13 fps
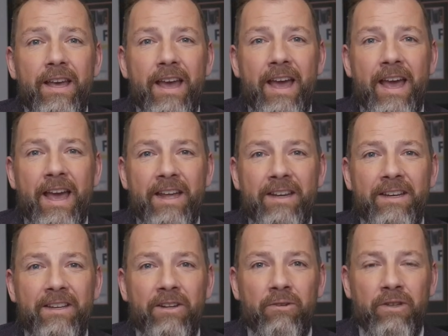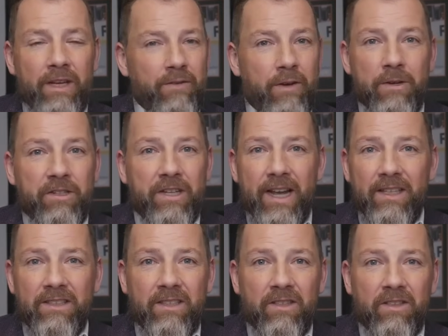And, give him a
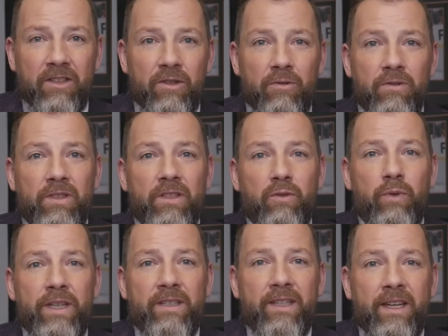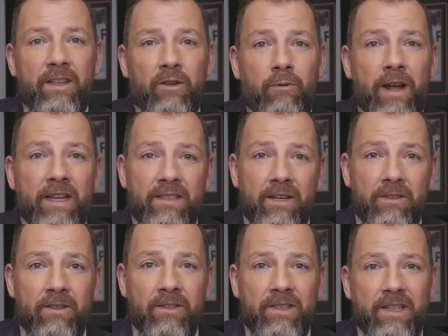chance to use this week to get the rest. Now,
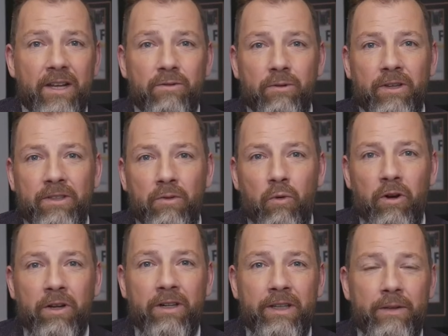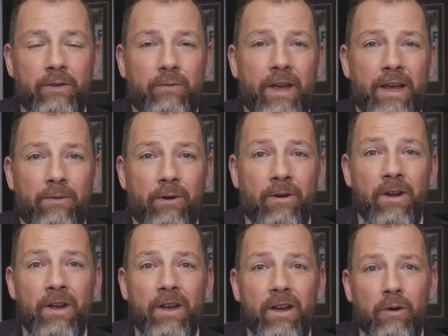the schedule doesn't work in the Leafs'
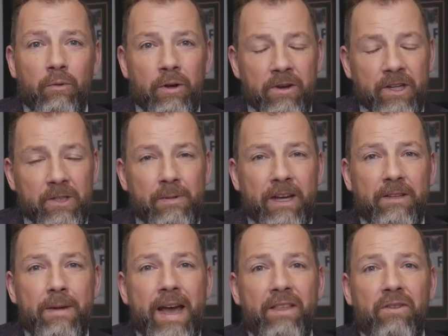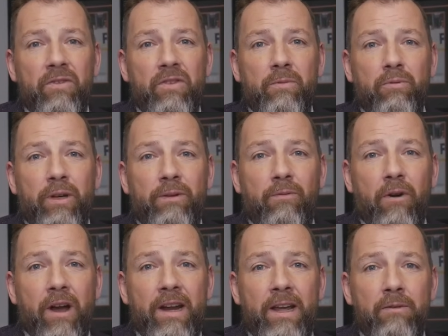favor. I wouldn't expect Matthews to play
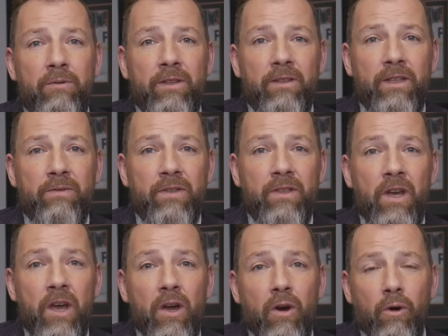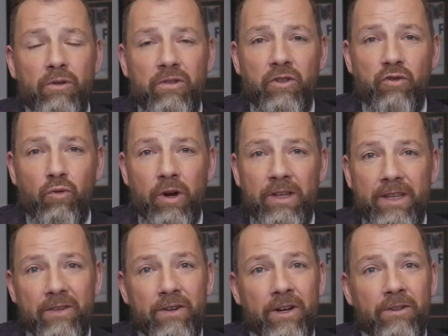Friday when the Leafs host Detroit.
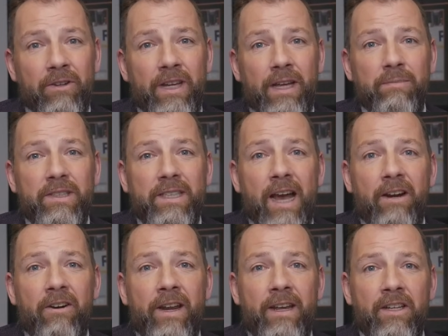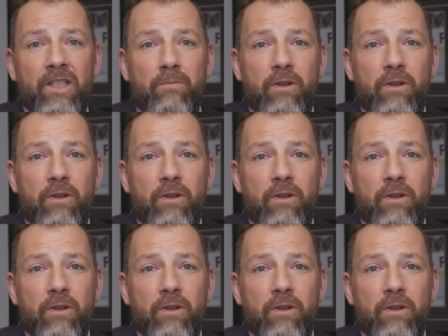They have another game Saturday against